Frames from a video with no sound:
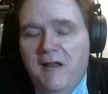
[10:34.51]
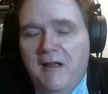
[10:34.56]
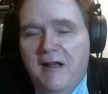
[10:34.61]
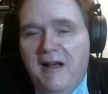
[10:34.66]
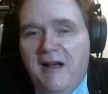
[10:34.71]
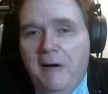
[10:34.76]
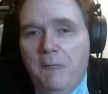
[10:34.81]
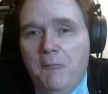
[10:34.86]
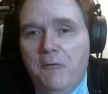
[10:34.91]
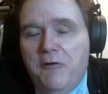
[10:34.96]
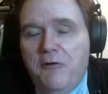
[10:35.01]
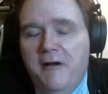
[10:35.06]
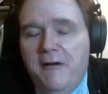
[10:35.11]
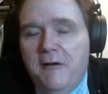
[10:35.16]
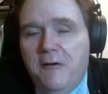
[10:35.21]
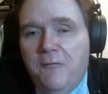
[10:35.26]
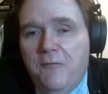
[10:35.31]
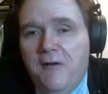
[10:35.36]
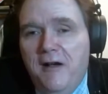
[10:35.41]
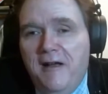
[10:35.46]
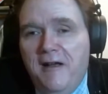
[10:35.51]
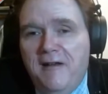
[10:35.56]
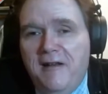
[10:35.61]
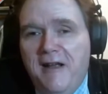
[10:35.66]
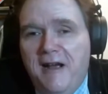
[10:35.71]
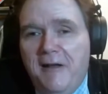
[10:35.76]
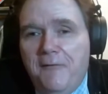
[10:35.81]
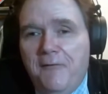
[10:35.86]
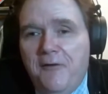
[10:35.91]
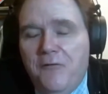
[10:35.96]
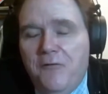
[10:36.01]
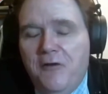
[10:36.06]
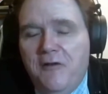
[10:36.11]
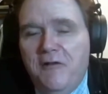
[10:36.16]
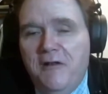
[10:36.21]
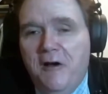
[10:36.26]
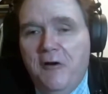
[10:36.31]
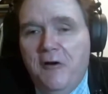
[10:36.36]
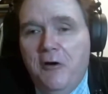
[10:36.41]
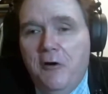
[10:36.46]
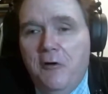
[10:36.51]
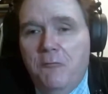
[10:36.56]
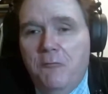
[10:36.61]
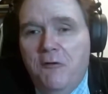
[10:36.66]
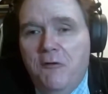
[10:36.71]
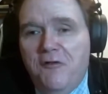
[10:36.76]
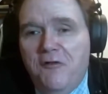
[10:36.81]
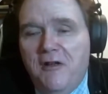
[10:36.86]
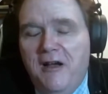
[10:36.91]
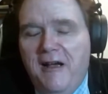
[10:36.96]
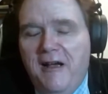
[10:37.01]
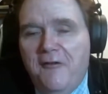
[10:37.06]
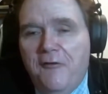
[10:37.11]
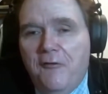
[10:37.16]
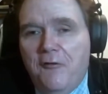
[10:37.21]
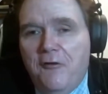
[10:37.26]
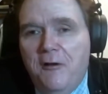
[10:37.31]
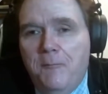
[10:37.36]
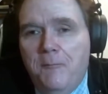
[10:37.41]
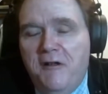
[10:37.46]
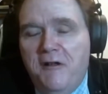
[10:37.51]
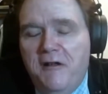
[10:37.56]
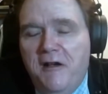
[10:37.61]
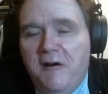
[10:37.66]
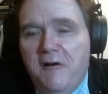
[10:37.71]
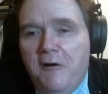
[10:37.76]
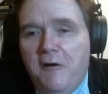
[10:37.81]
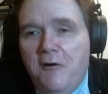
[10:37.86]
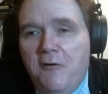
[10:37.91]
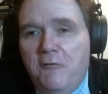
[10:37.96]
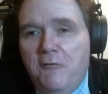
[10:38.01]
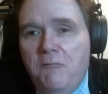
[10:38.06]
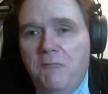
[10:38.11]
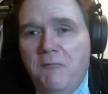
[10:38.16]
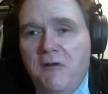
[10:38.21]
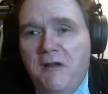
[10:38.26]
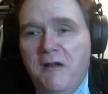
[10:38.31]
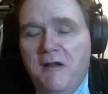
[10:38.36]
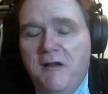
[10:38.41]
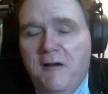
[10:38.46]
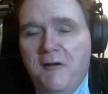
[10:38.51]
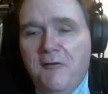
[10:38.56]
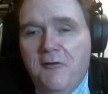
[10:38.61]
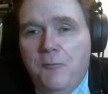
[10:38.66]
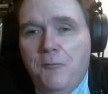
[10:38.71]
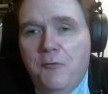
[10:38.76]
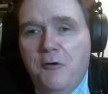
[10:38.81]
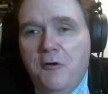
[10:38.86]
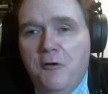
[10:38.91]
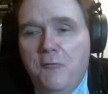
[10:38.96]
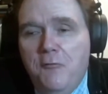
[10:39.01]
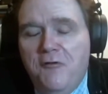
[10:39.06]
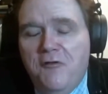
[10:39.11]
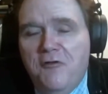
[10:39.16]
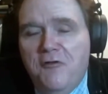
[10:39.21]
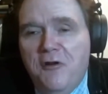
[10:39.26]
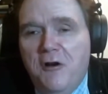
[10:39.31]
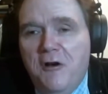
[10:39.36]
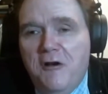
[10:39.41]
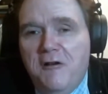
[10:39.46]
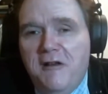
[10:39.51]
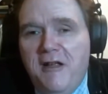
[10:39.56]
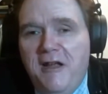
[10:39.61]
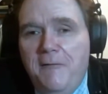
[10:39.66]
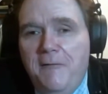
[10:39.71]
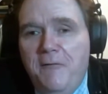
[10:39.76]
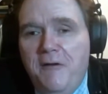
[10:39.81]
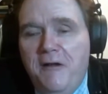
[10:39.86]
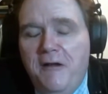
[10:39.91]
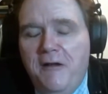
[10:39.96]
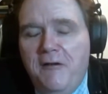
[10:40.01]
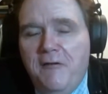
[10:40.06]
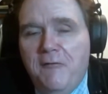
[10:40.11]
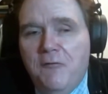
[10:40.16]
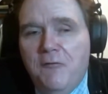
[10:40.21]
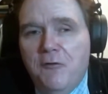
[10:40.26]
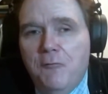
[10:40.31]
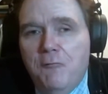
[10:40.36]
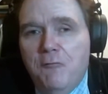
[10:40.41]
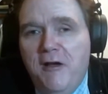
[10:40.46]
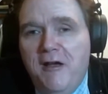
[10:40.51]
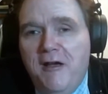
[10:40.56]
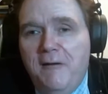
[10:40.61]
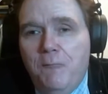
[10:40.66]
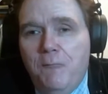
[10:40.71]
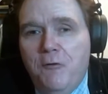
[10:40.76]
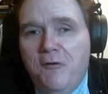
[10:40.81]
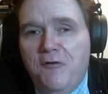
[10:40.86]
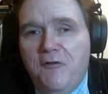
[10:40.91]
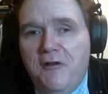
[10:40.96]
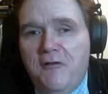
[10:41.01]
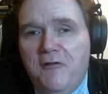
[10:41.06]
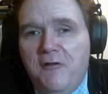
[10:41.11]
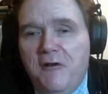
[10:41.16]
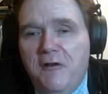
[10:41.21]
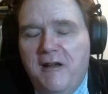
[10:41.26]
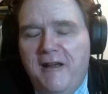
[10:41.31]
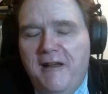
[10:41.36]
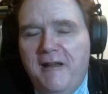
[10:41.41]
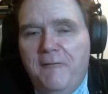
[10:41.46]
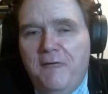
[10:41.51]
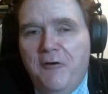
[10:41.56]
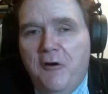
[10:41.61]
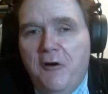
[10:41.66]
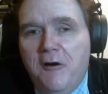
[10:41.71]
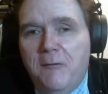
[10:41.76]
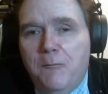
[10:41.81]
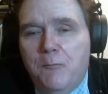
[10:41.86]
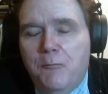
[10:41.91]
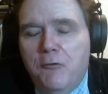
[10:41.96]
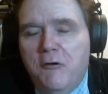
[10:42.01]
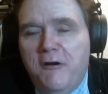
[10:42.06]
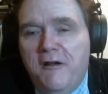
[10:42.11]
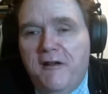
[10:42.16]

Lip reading: I would later find out that the yellow was ice screaming yellow, the blue was a dark navy, the red was a dark brick,